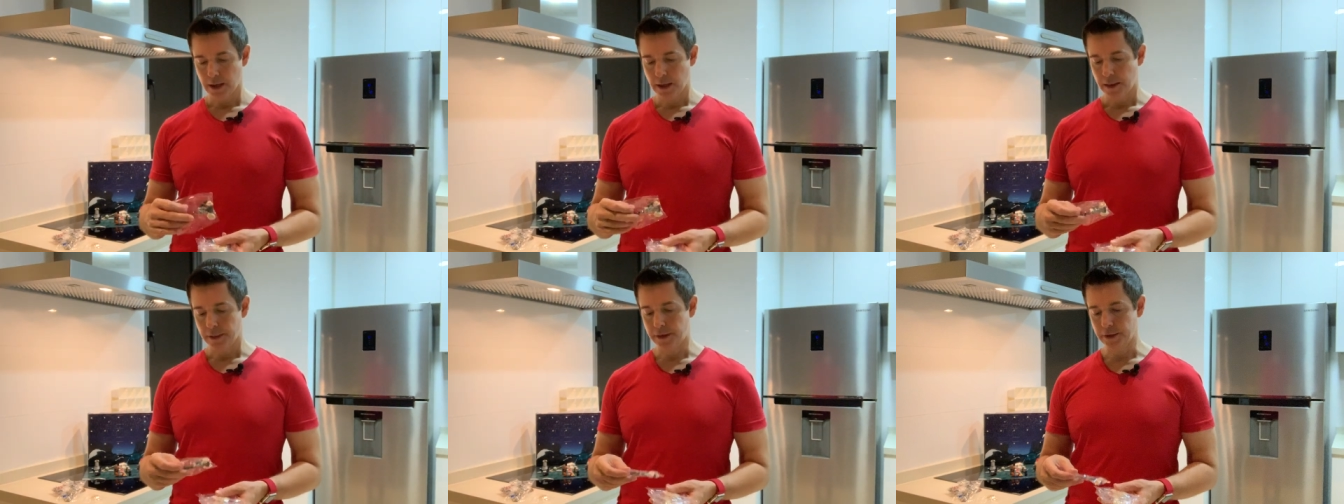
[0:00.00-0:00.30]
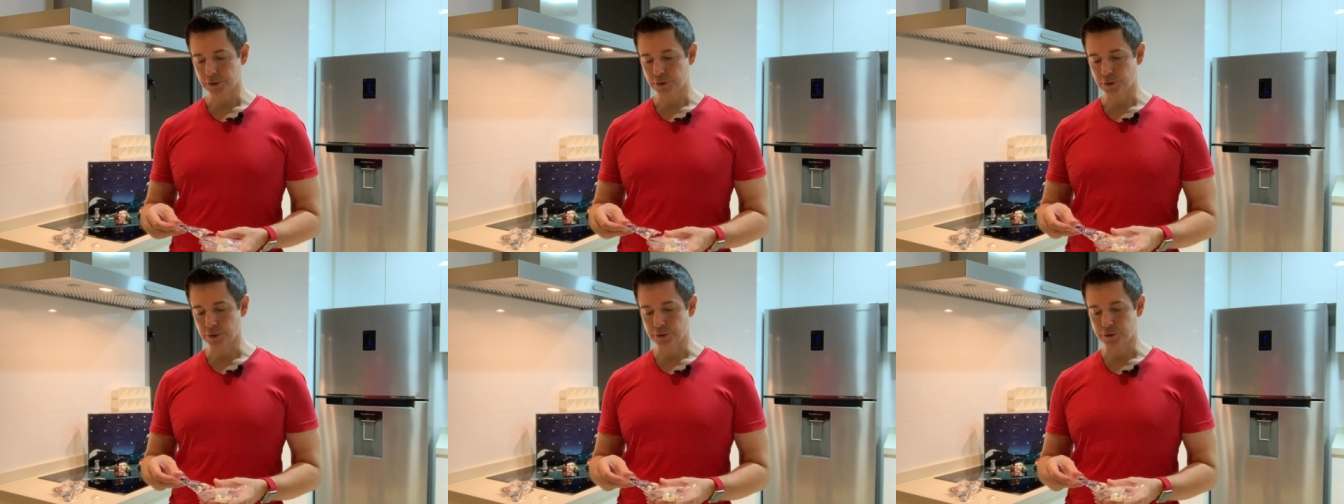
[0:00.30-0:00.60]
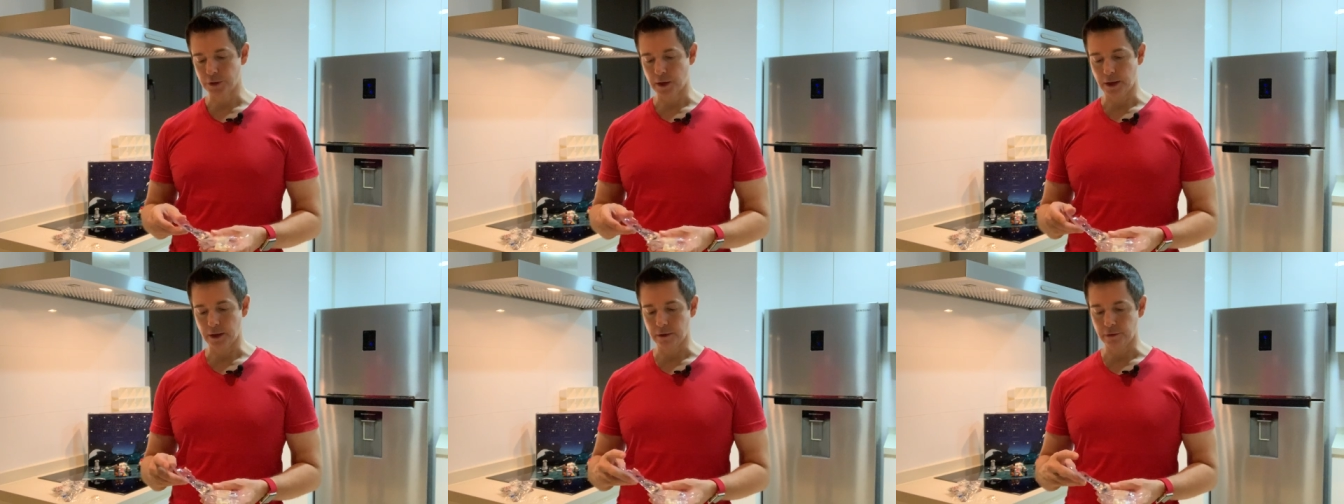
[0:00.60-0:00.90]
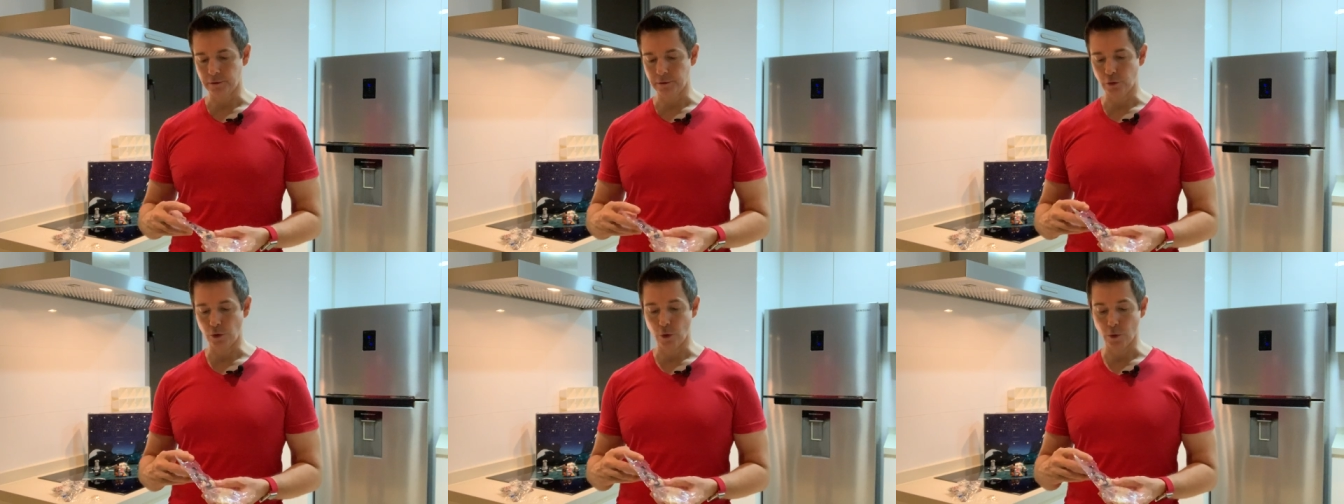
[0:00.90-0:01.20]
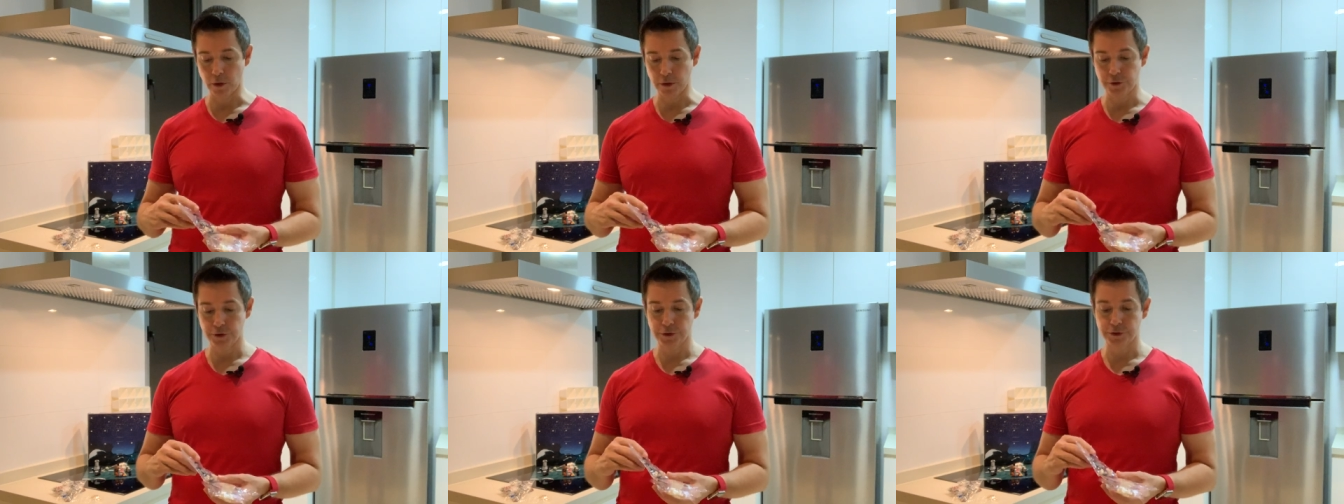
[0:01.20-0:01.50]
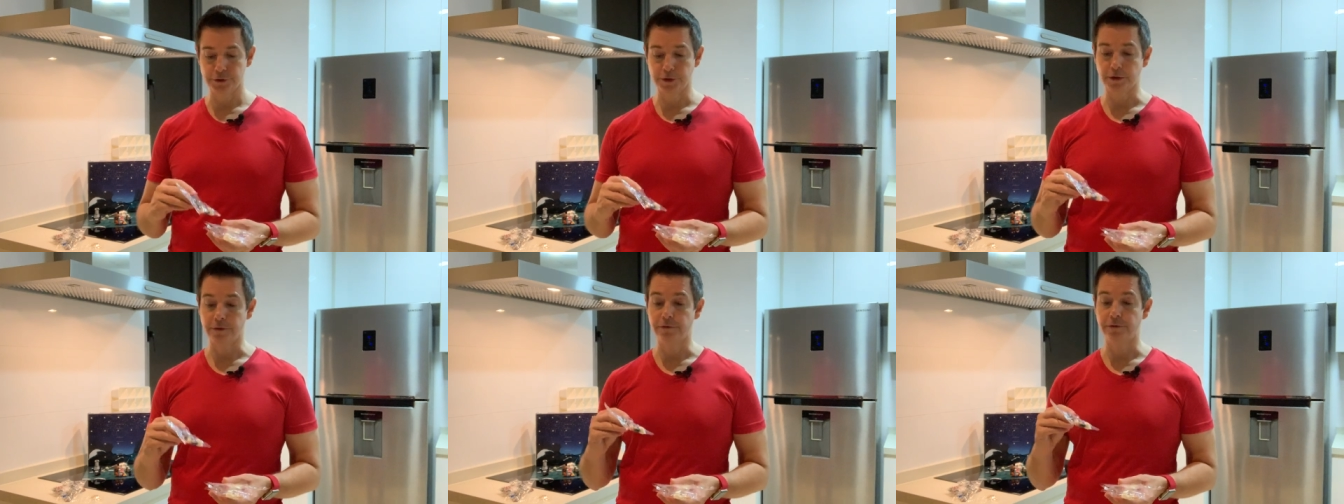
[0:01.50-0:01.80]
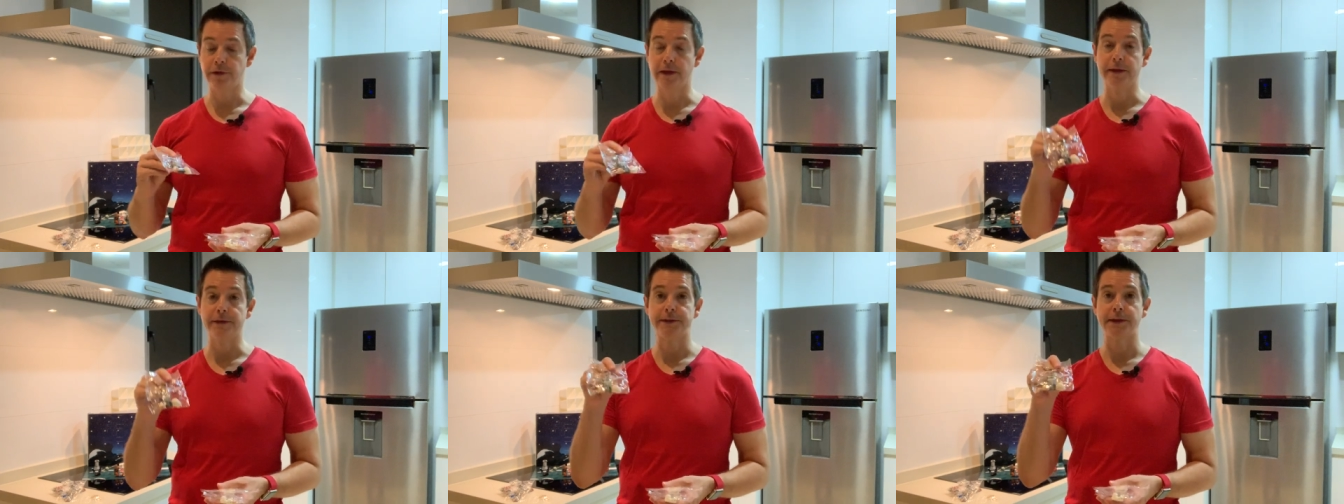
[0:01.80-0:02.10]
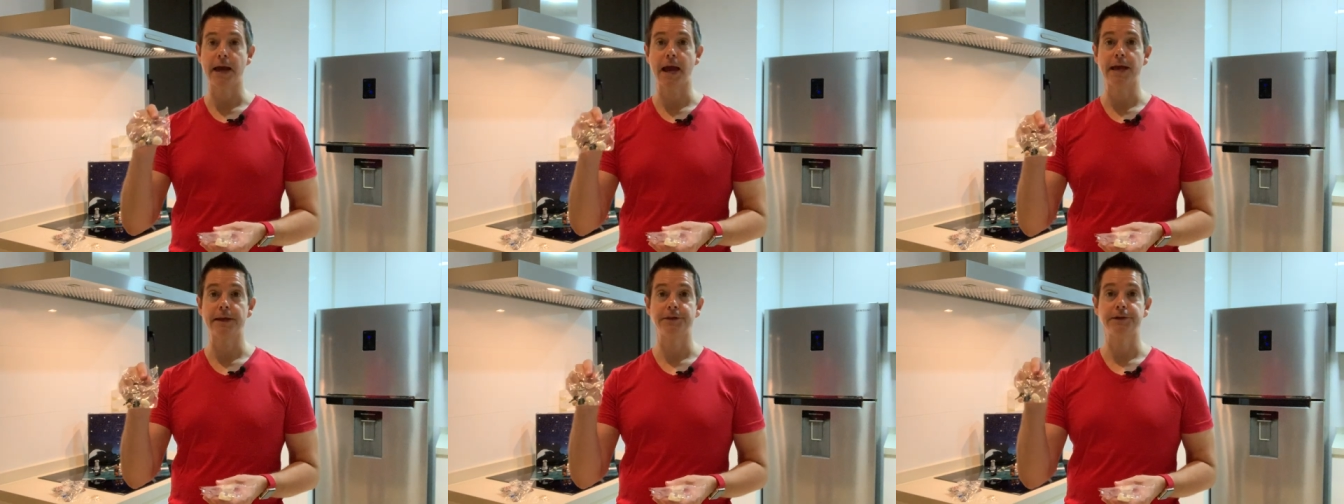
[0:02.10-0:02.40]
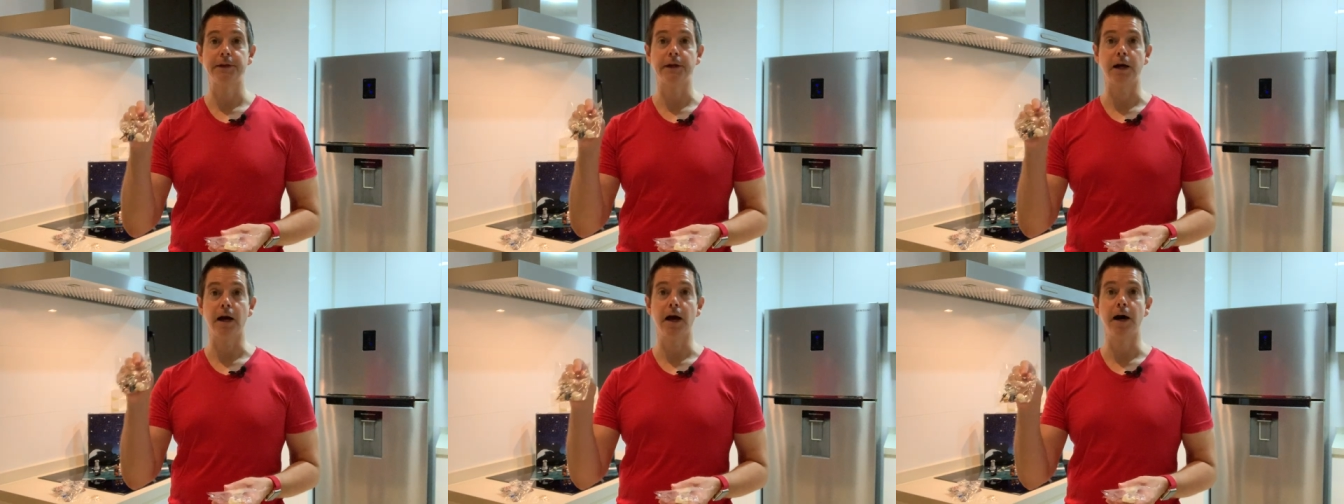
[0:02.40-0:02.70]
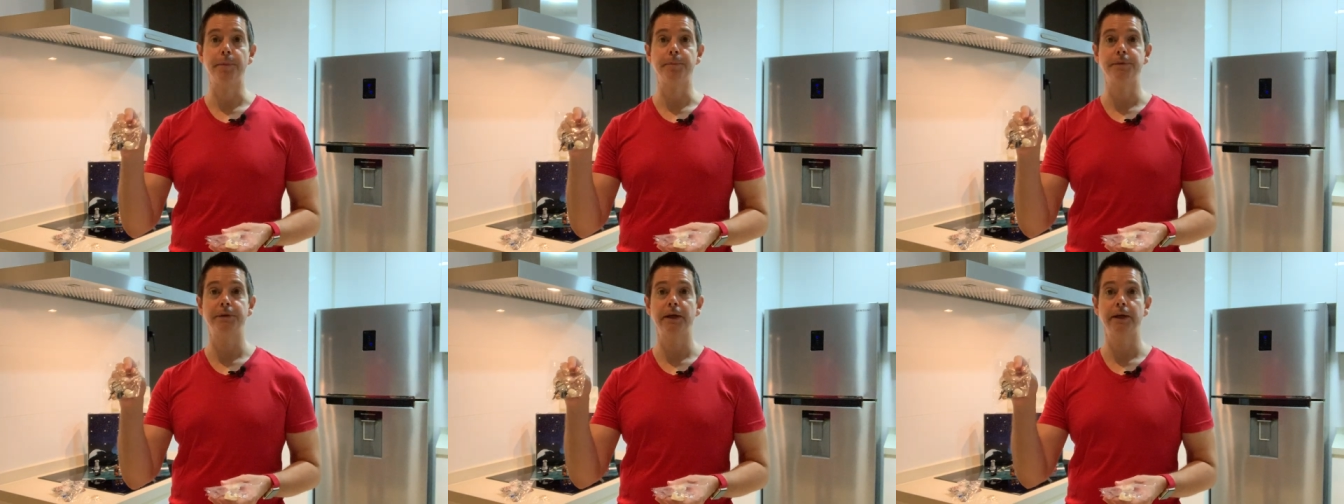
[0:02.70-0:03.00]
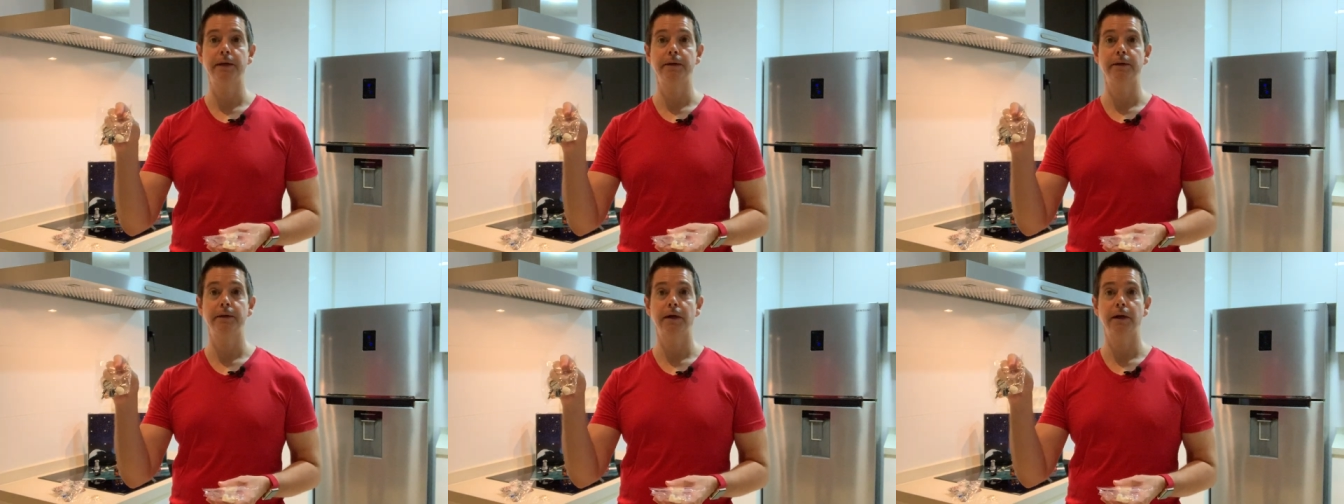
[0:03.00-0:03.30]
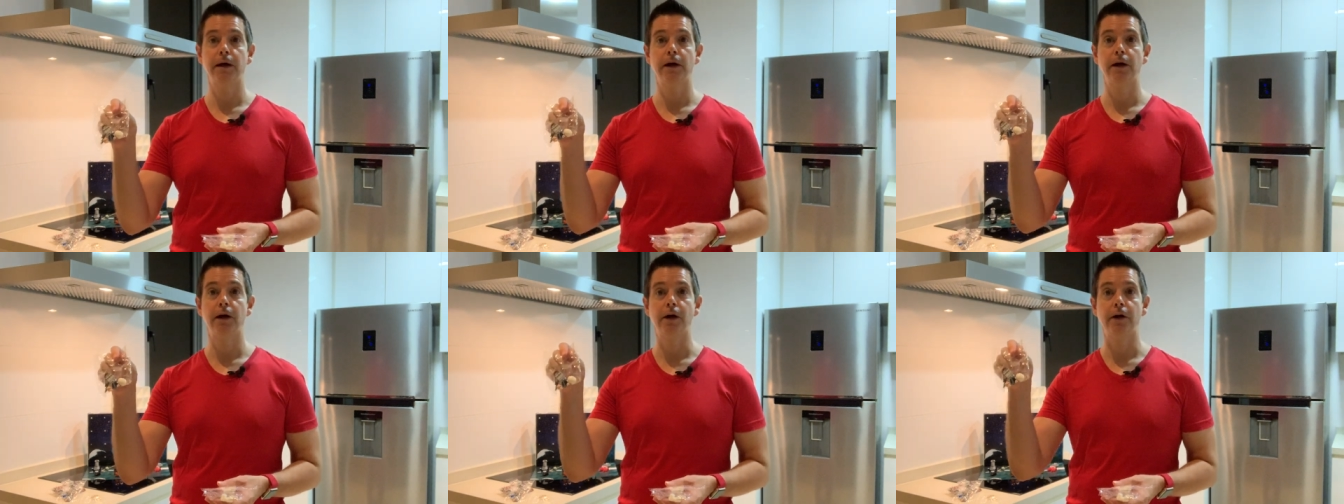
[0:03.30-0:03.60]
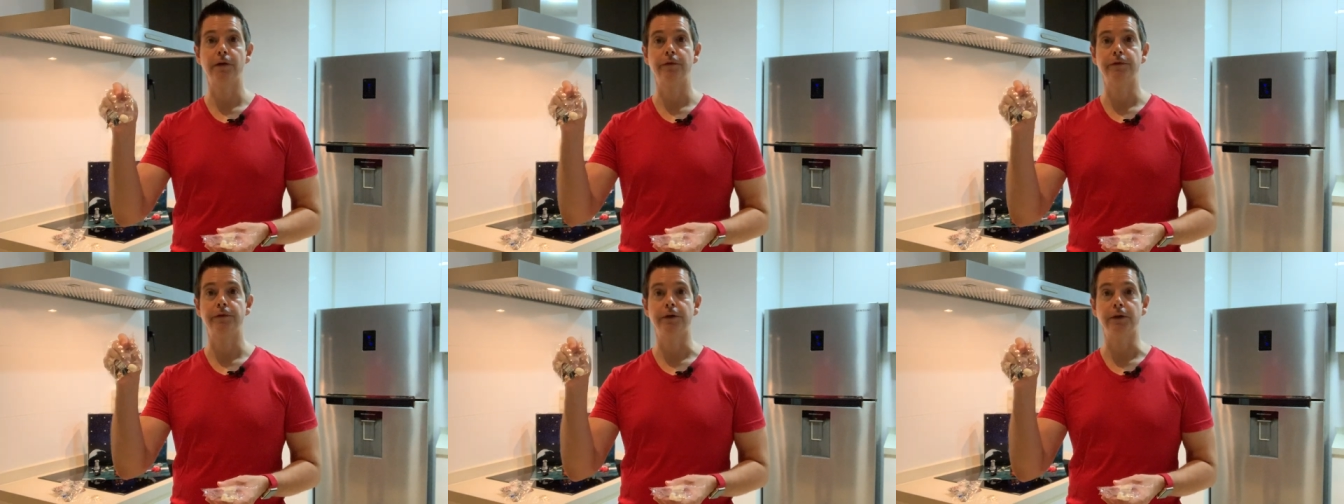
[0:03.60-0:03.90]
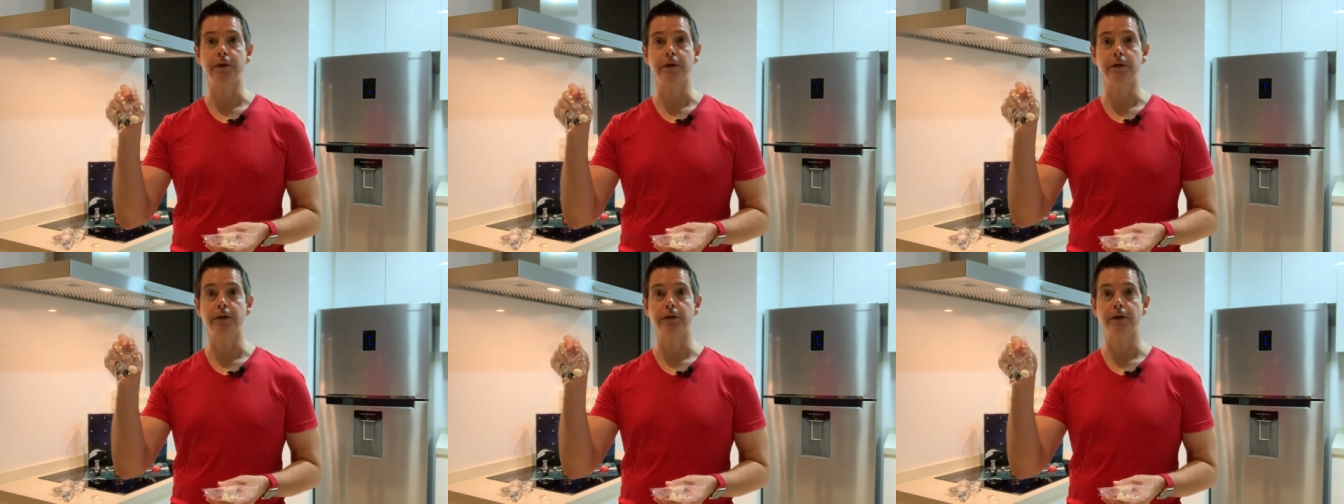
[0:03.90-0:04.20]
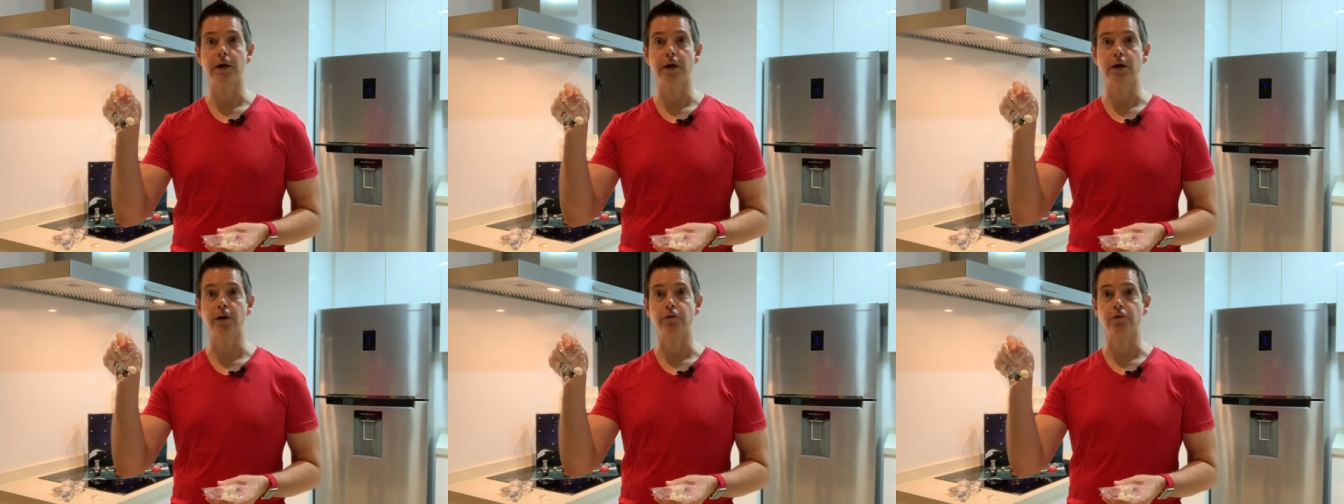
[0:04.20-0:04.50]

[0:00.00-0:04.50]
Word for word: This is a gorgeous and fantastic update of the uh,